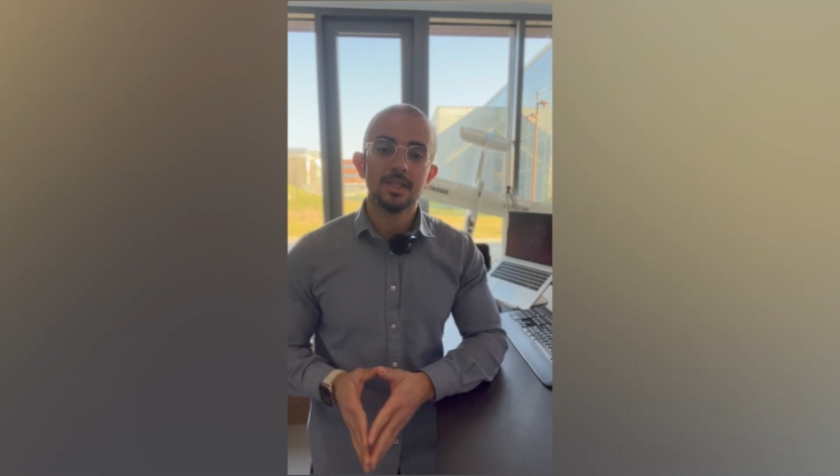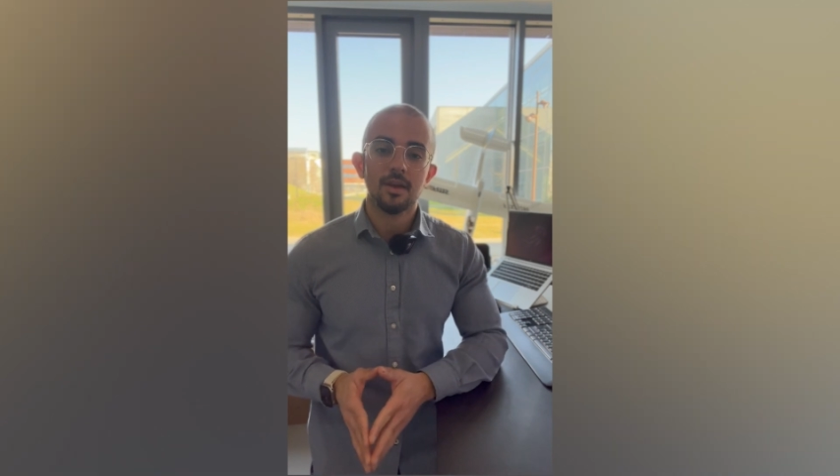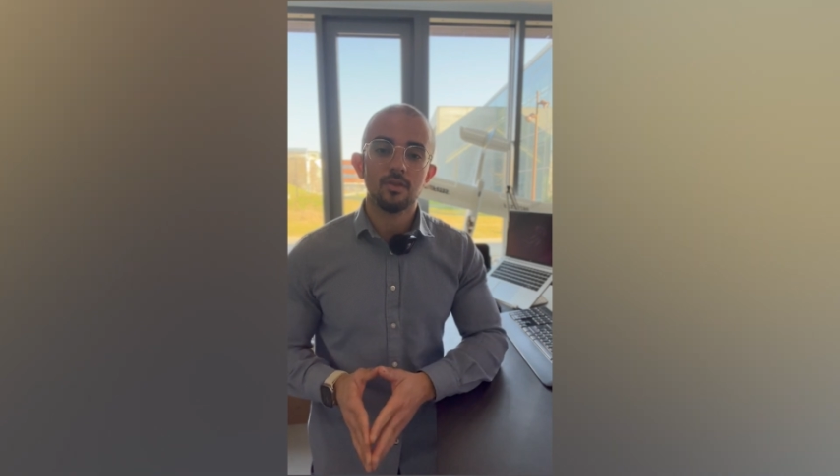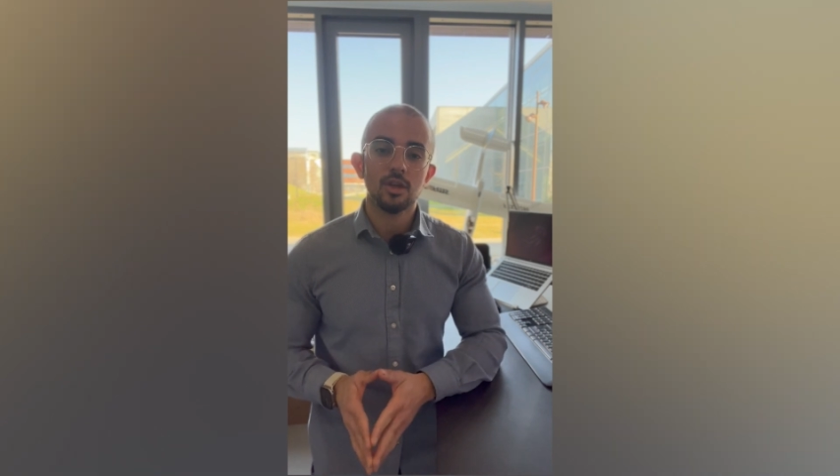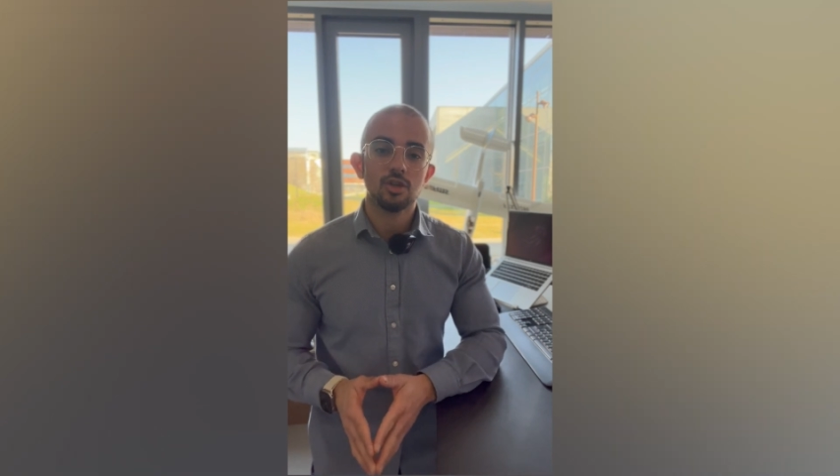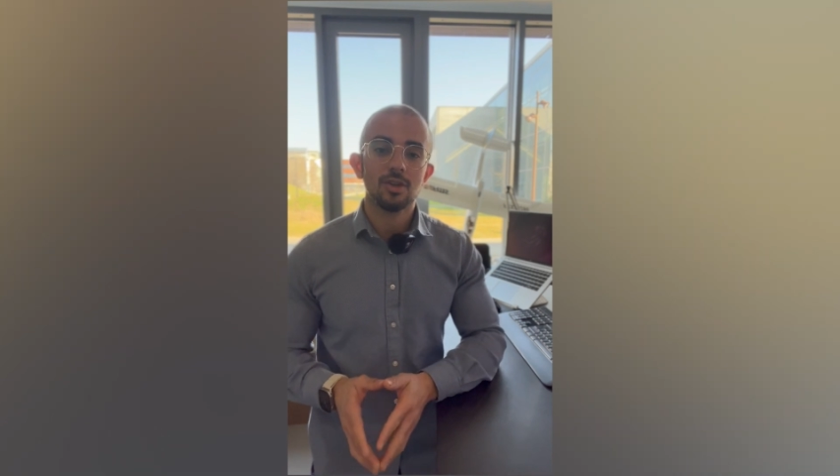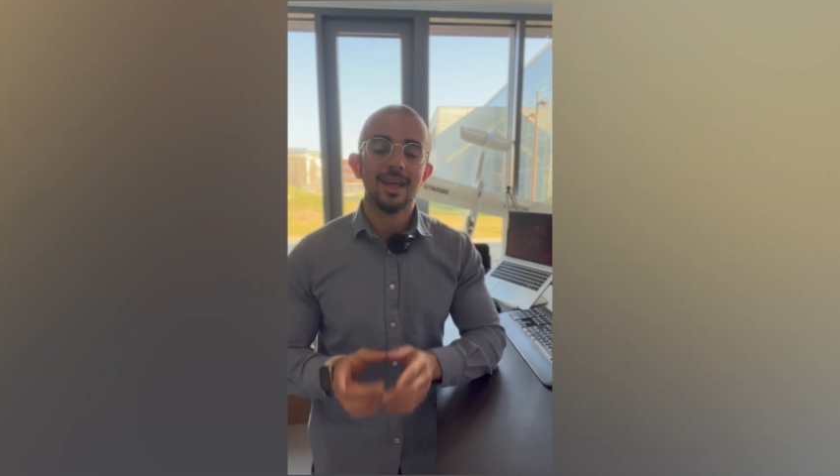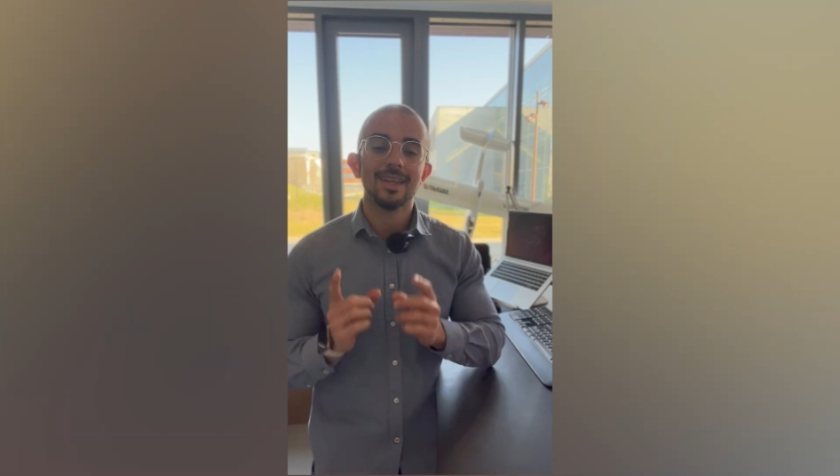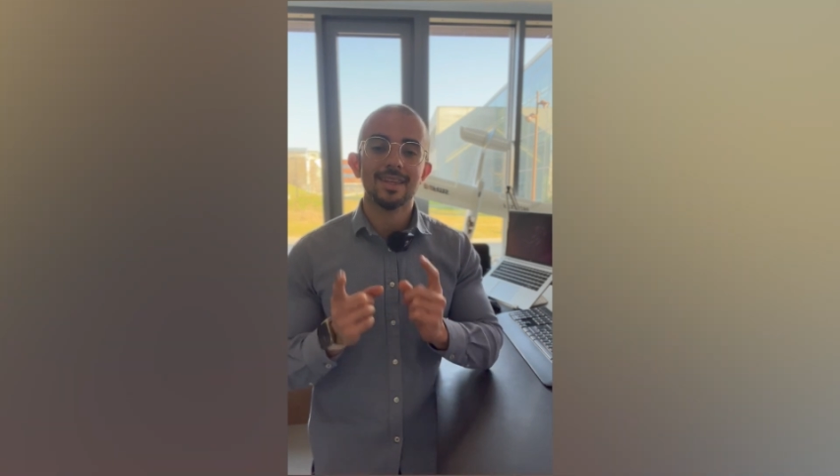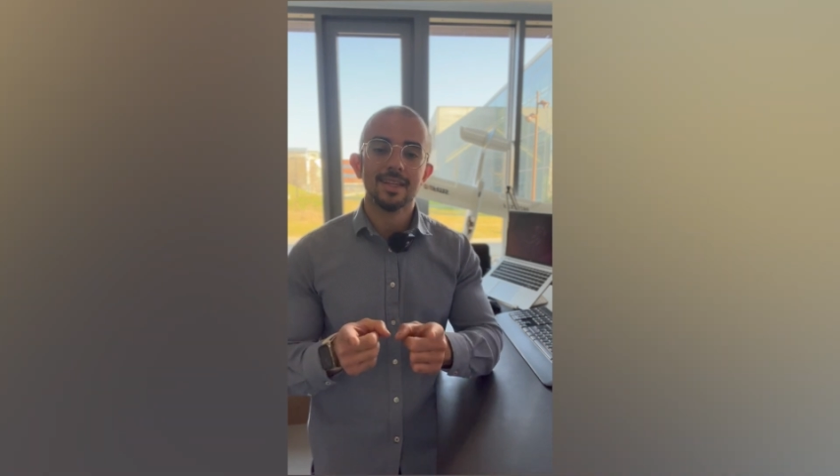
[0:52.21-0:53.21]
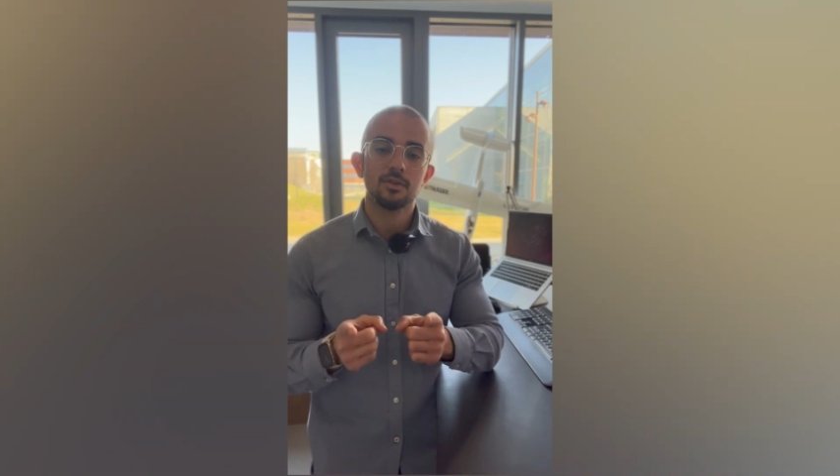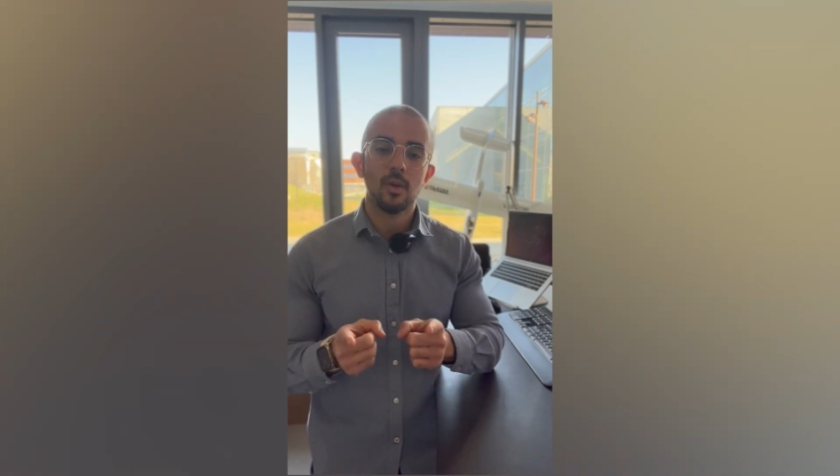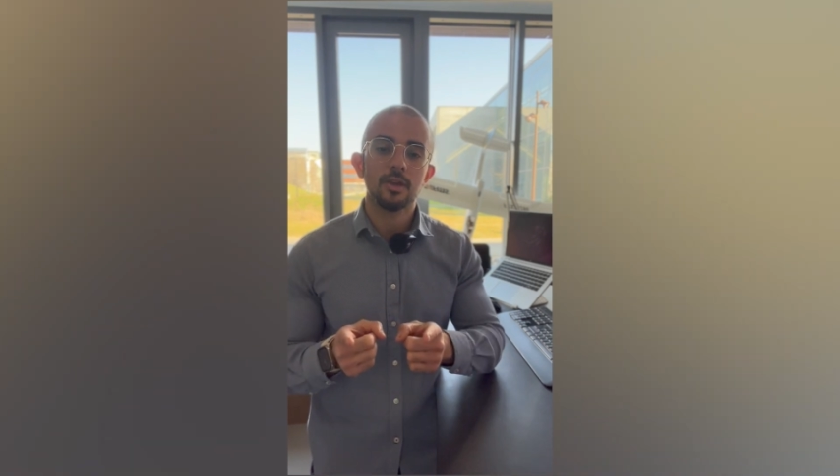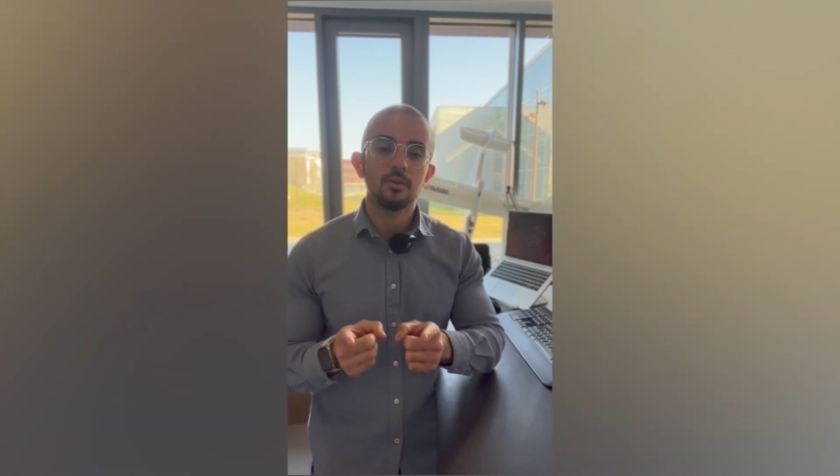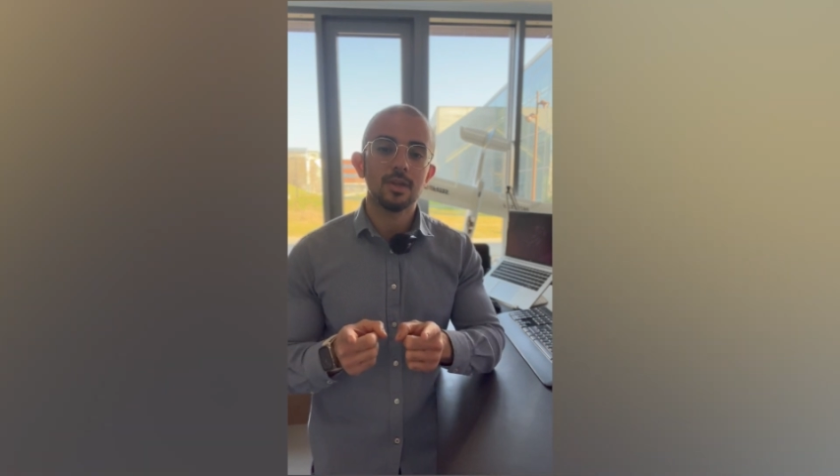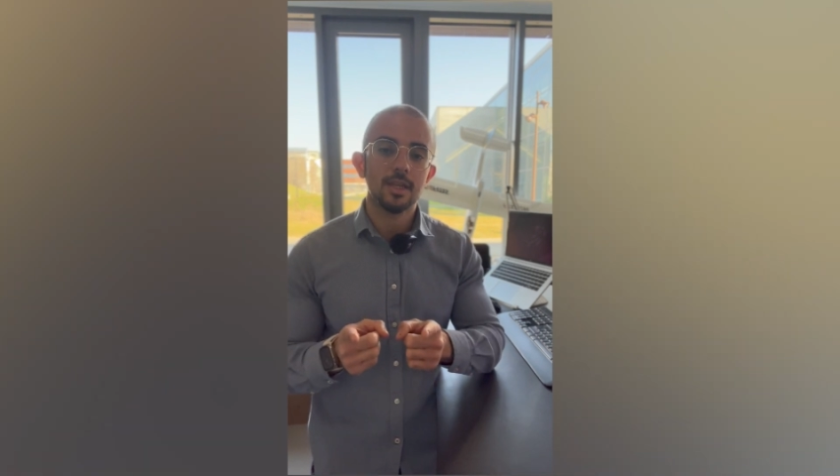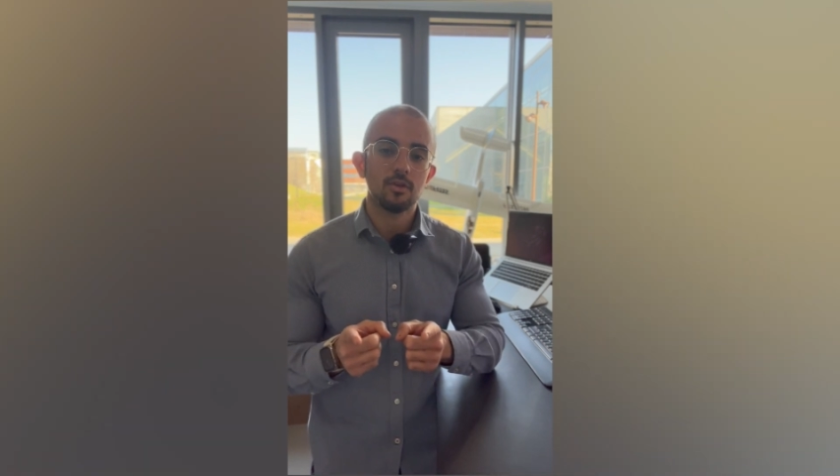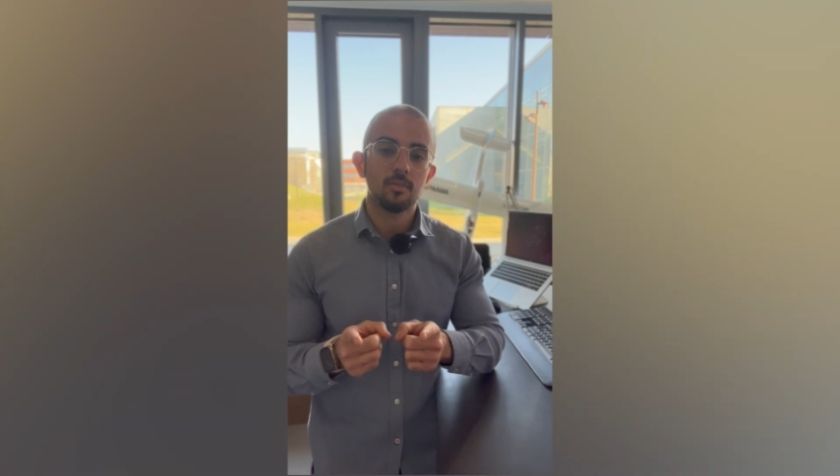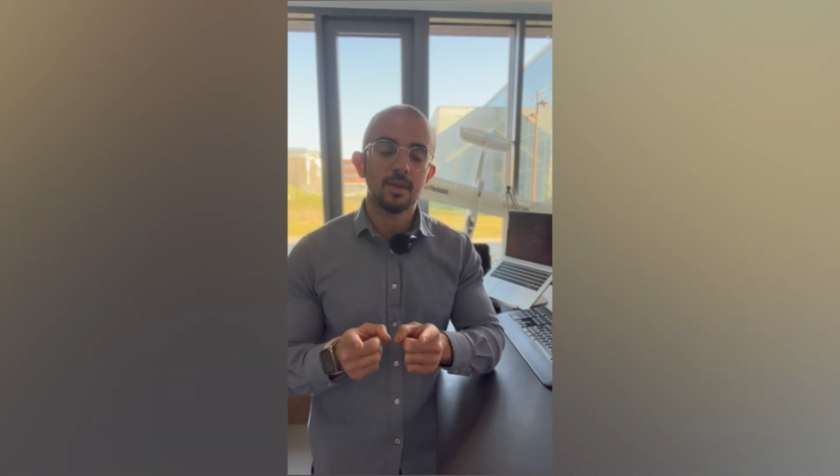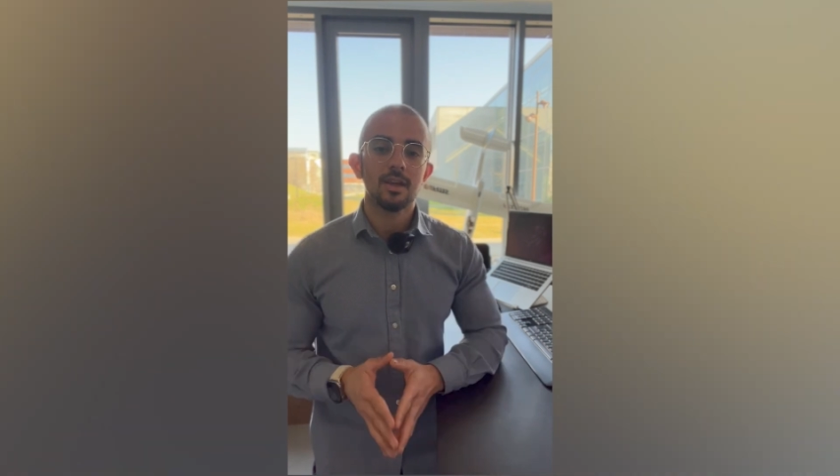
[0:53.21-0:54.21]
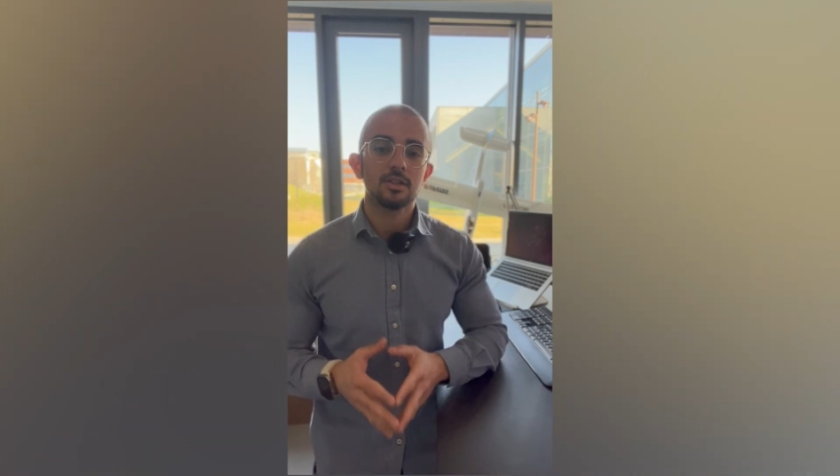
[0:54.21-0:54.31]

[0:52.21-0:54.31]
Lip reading: aviation, that's where you need to be.